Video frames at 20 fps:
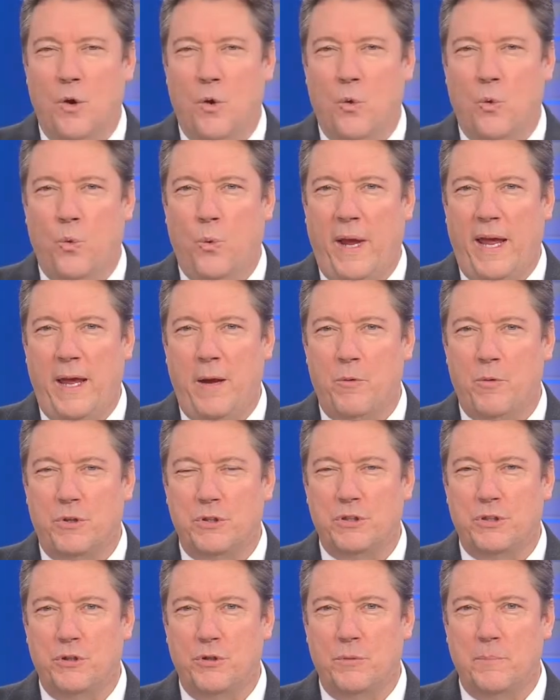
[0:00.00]
We
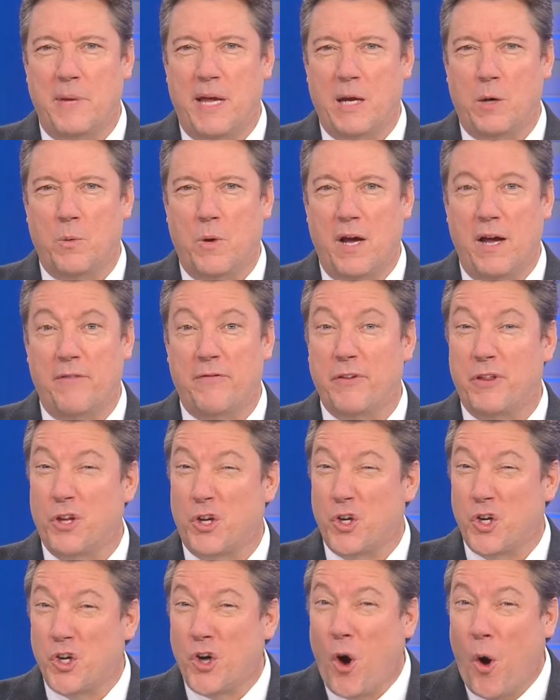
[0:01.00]
will soon make way for the
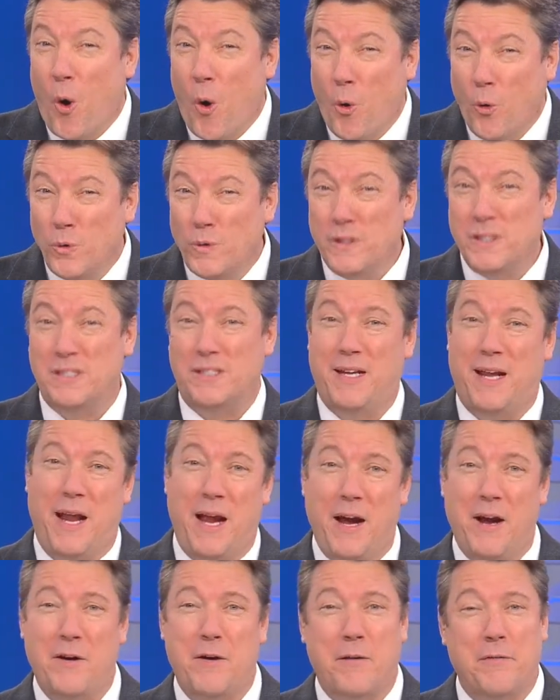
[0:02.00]
coldest
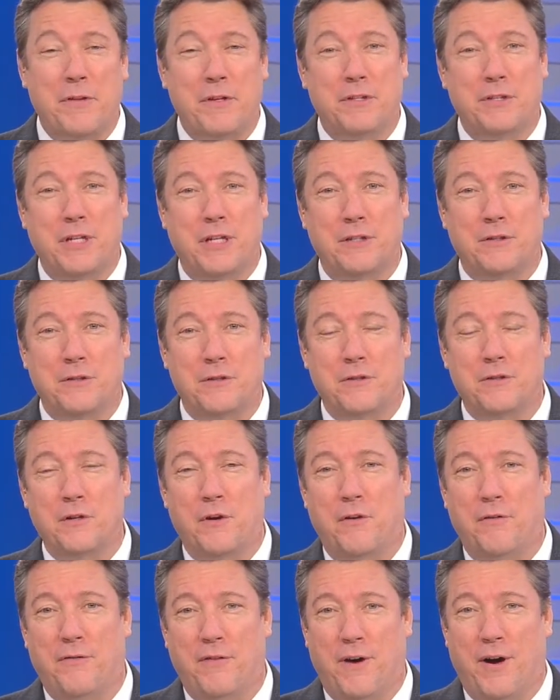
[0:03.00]
air of the season
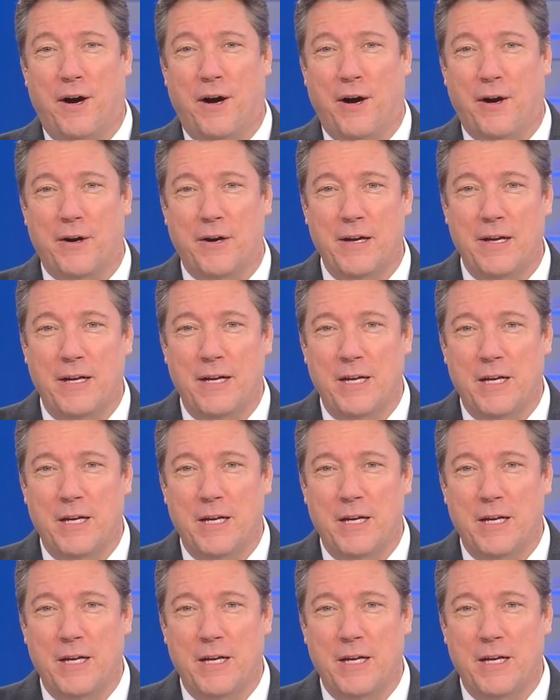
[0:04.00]
so far.